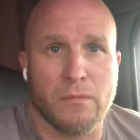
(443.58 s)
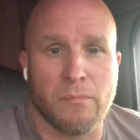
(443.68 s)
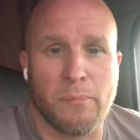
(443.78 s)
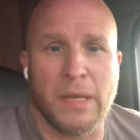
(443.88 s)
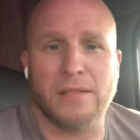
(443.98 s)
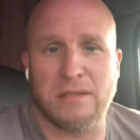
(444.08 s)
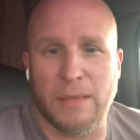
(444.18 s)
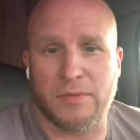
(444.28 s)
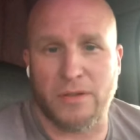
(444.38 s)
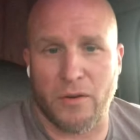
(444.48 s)
pink
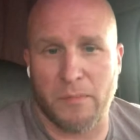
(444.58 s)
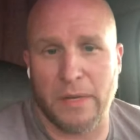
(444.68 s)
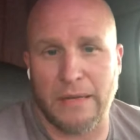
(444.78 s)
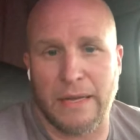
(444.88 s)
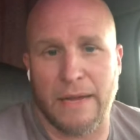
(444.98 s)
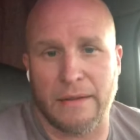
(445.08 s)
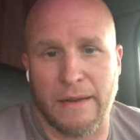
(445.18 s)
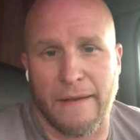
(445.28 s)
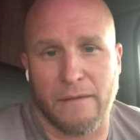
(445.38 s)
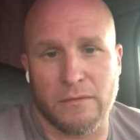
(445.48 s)
slips started being handed
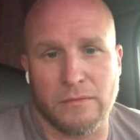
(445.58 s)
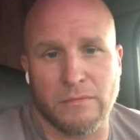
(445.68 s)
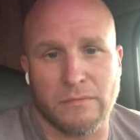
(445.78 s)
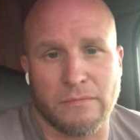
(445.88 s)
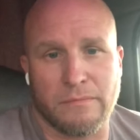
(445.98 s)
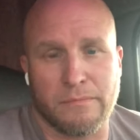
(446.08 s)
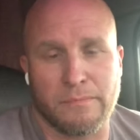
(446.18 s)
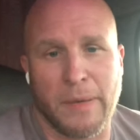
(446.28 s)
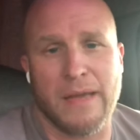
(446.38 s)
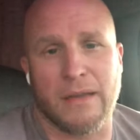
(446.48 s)
out.
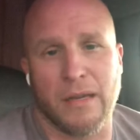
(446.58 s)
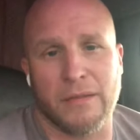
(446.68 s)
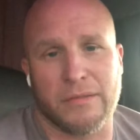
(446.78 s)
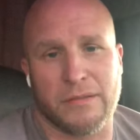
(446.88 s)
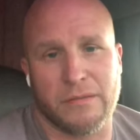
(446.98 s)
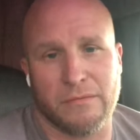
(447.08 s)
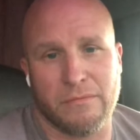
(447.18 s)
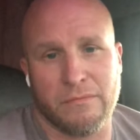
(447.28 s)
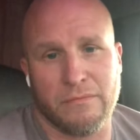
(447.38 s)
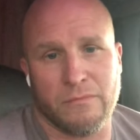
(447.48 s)
Pay cuts
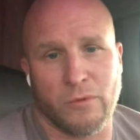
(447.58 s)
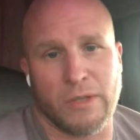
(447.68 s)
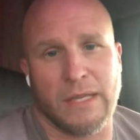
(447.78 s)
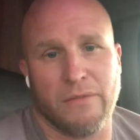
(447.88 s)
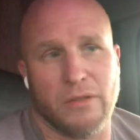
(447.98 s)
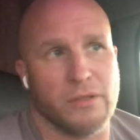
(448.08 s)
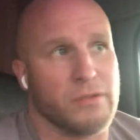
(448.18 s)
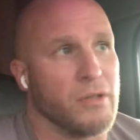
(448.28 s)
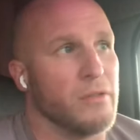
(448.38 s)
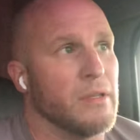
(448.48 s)
were given to
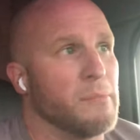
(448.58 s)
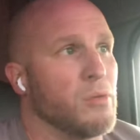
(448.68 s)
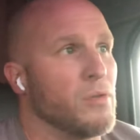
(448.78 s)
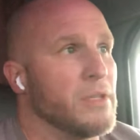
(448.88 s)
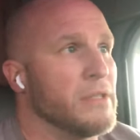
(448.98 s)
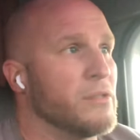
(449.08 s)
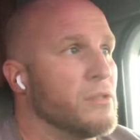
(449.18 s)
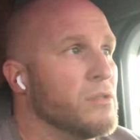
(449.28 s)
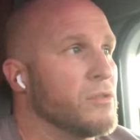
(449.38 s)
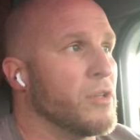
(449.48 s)
certain employees.
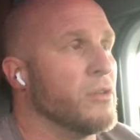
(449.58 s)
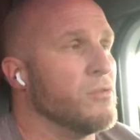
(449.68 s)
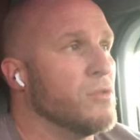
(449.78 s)
So